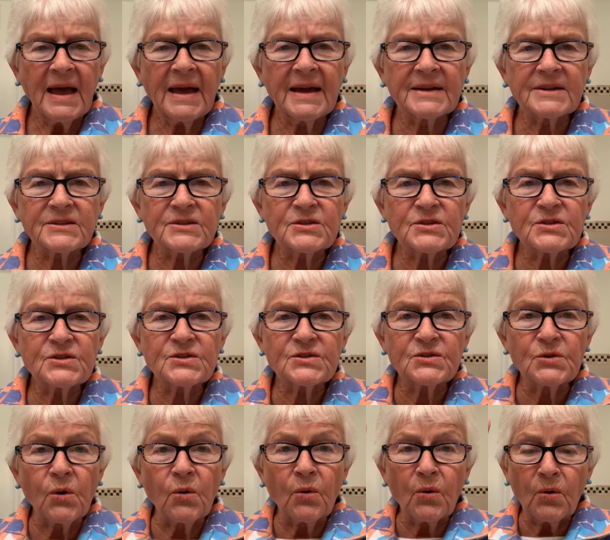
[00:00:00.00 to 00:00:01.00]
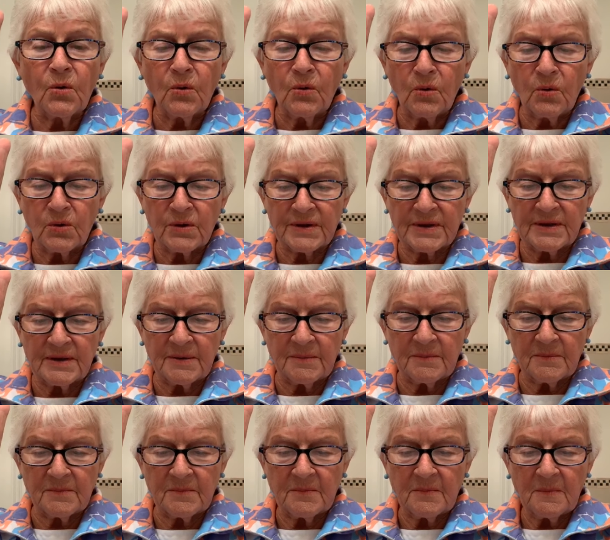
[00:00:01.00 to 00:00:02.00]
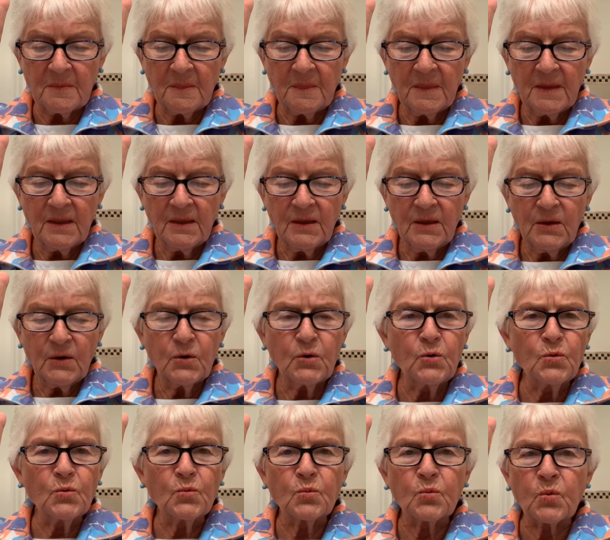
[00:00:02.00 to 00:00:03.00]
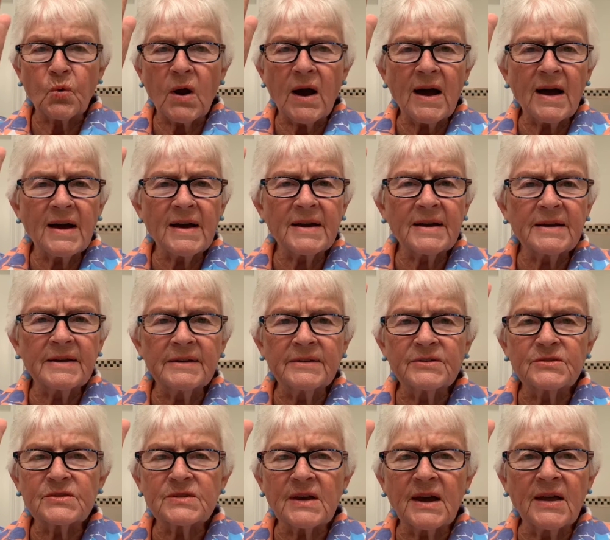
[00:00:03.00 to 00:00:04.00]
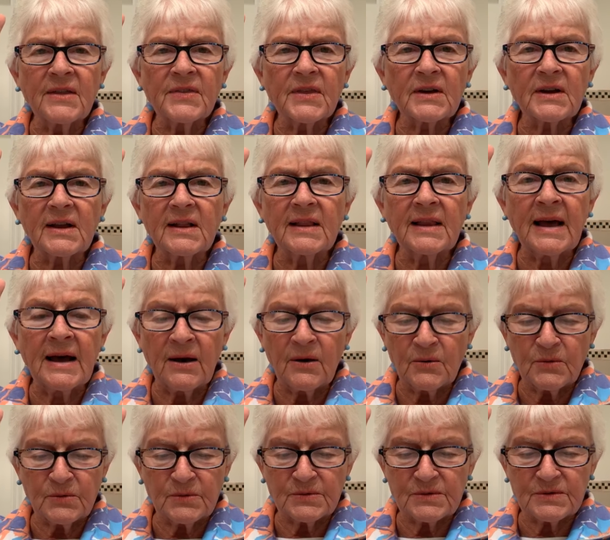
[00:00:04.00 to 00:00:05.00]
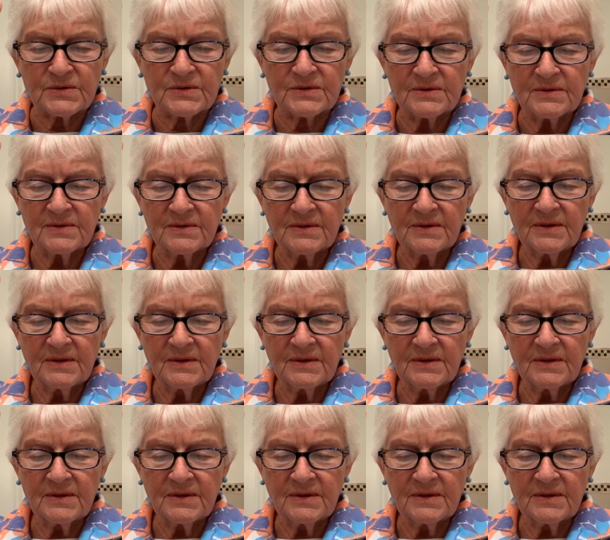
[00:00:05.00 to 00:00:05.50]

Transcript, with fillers: Extol him who rides on the clouds.